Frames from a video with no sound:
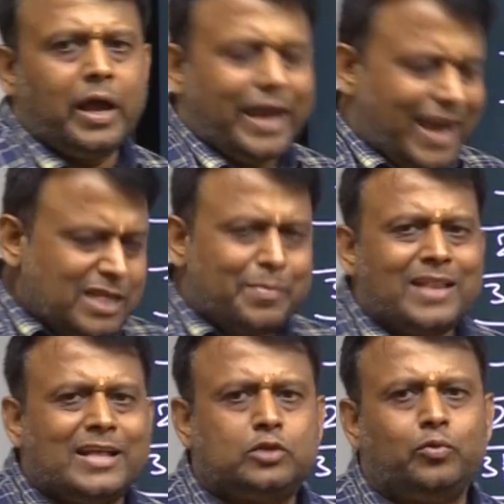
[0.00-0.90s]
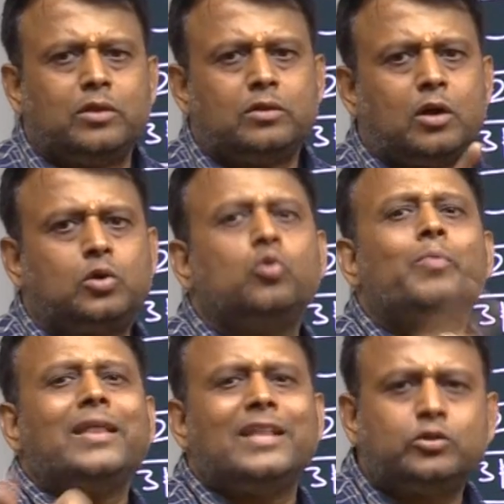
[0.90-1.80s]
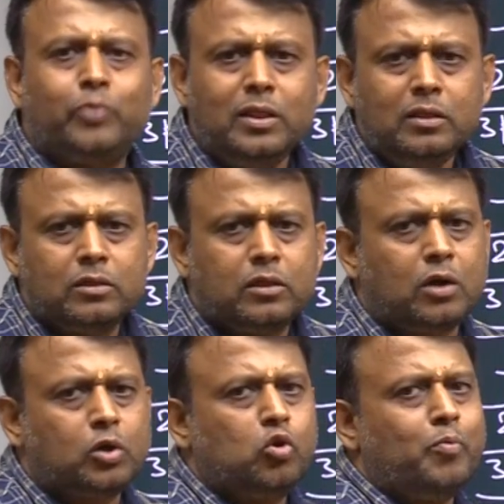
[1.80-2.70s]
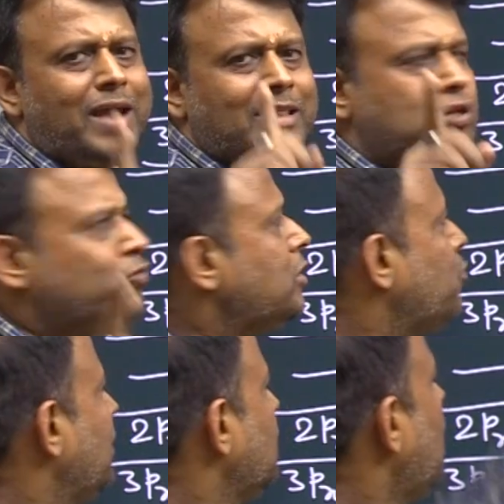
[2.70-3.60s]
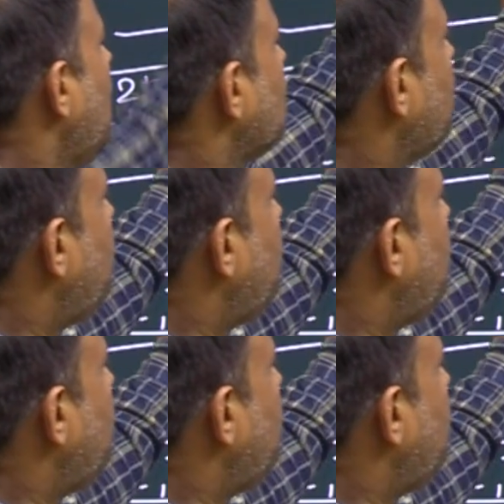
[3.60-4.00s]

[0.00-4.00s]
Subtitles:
n minus 1, the 2 minus 1, the 2 minus 1 1. So